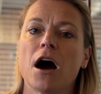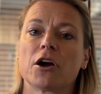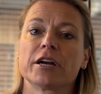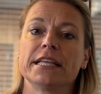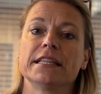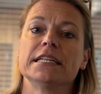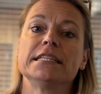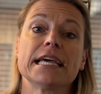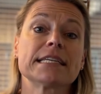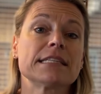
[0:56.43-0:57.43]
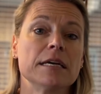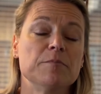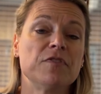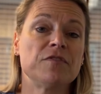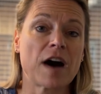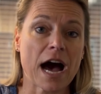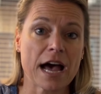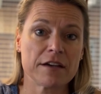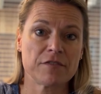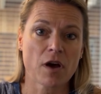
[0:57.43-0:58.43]
are in the
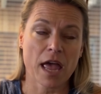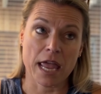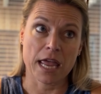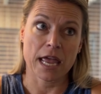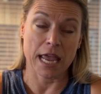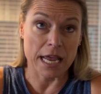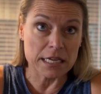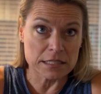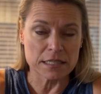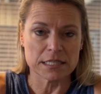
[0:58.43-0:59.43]
DSM-5 and the